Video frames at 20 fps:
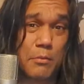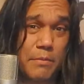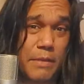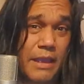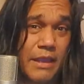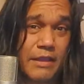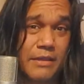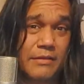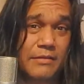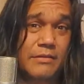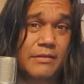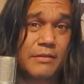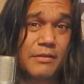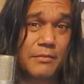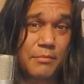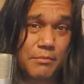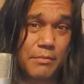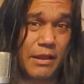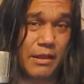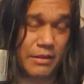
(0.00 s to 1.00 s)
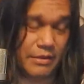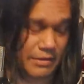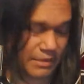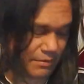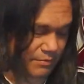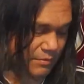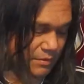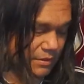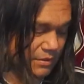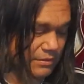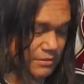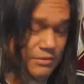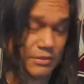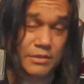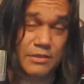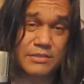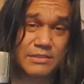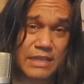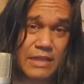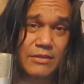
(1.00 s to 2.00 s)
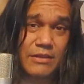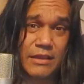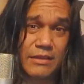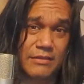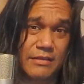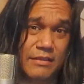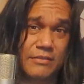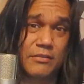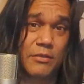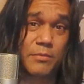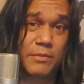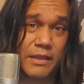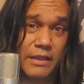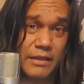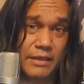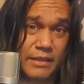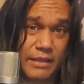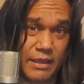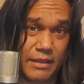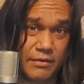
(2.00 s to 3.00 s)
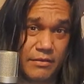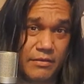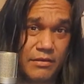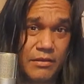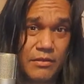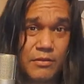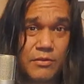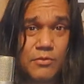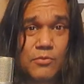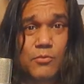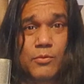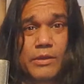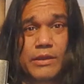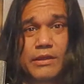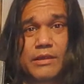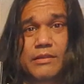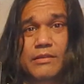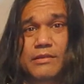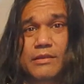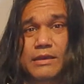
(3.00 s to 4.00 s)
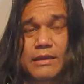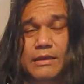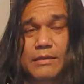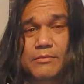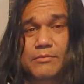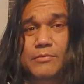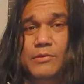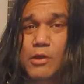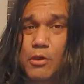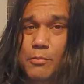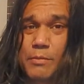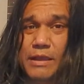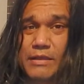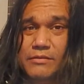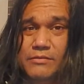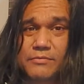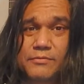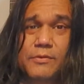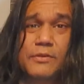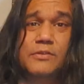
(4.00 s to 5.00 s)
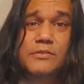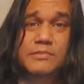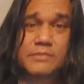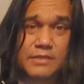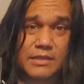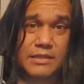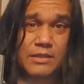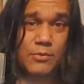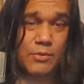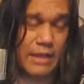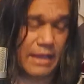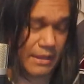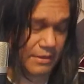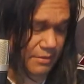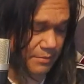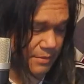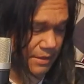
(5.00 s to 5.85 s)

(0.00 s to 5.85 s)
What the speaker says: band melody. It's going to sound like this. I'll play it again with no bends first, and then we'll add the